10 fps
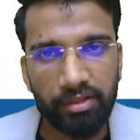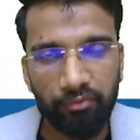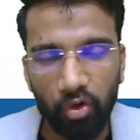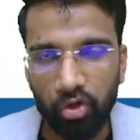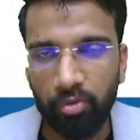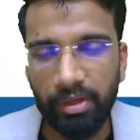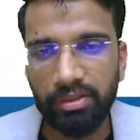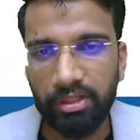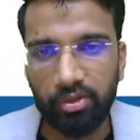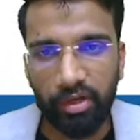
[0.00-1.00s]
the volume
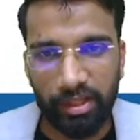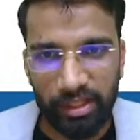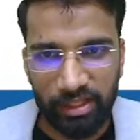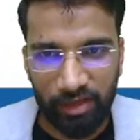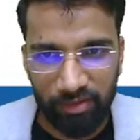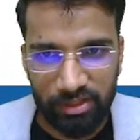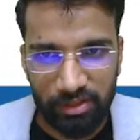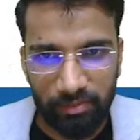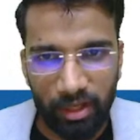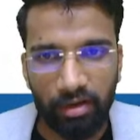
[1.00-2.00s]
in the thoracic
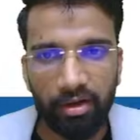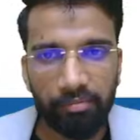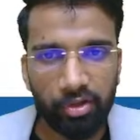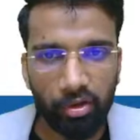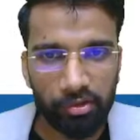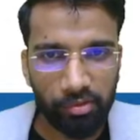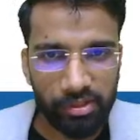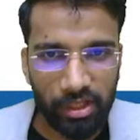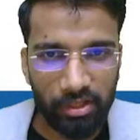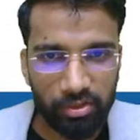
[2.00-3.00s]
cavity and ribs
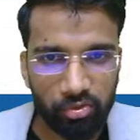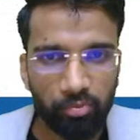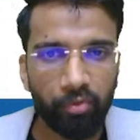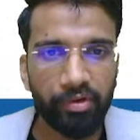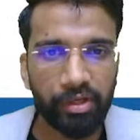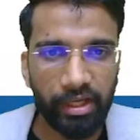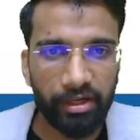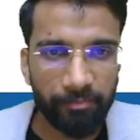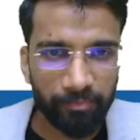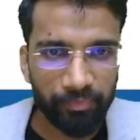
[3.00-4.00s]
also start to move
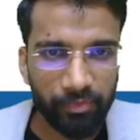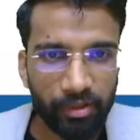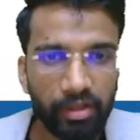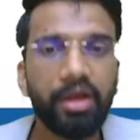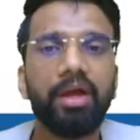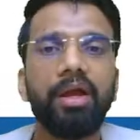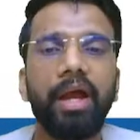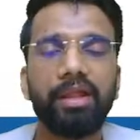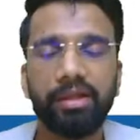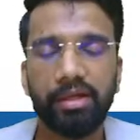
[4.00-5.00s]
inside. Okay,
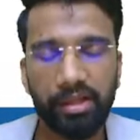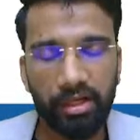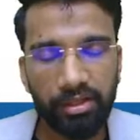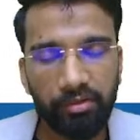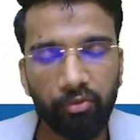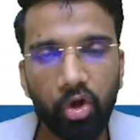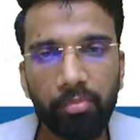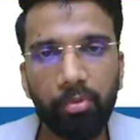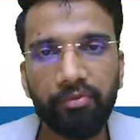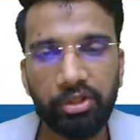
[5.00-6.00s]
as a result, the
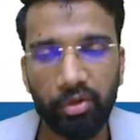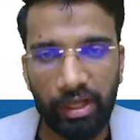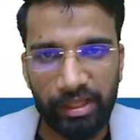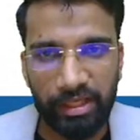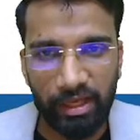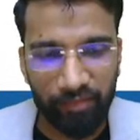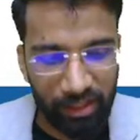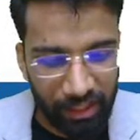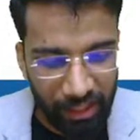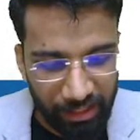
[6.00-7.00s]
volume of the thoracic
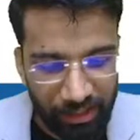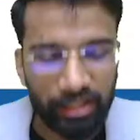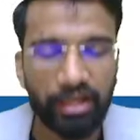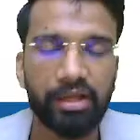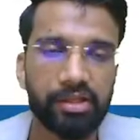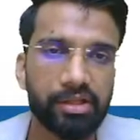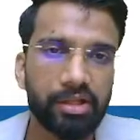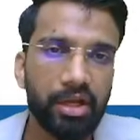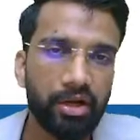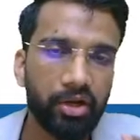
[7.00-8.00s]
cavity it
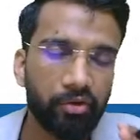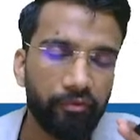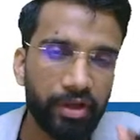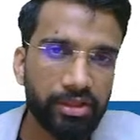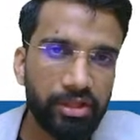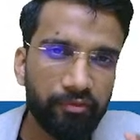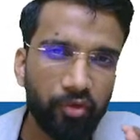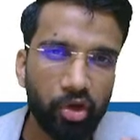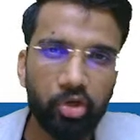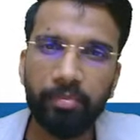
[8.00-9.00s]
decreases. Now, when the
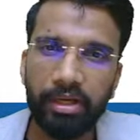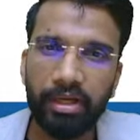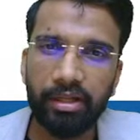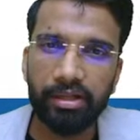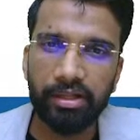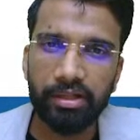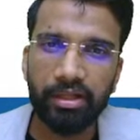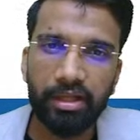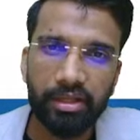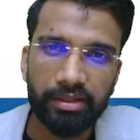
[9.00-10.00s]
volume
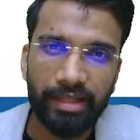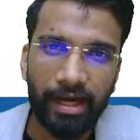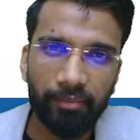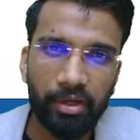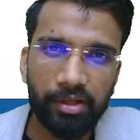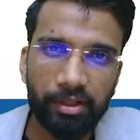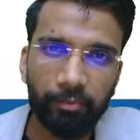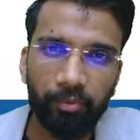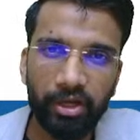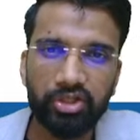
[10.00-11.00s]
decreases, that means
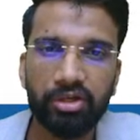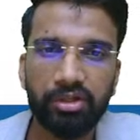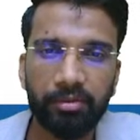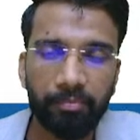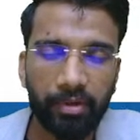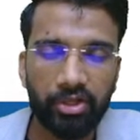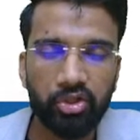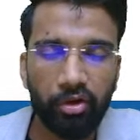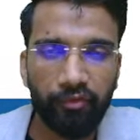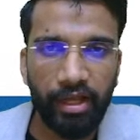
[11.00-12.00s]
the
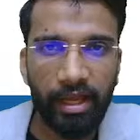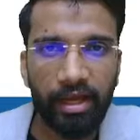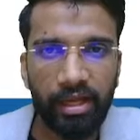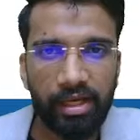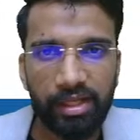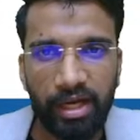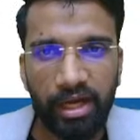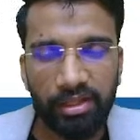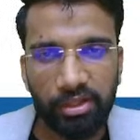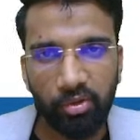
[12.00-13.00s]
pressure of air
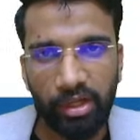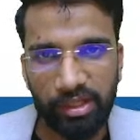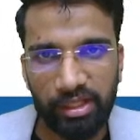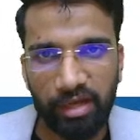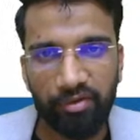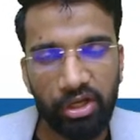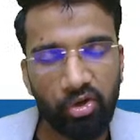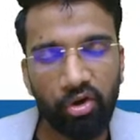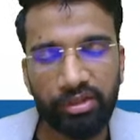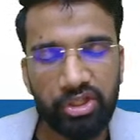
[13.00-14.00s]
inside the thoracic
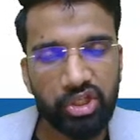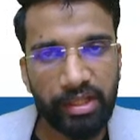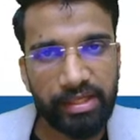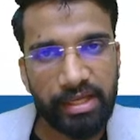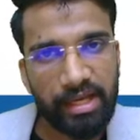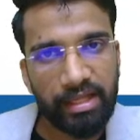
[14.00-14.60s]
cavity or the chest,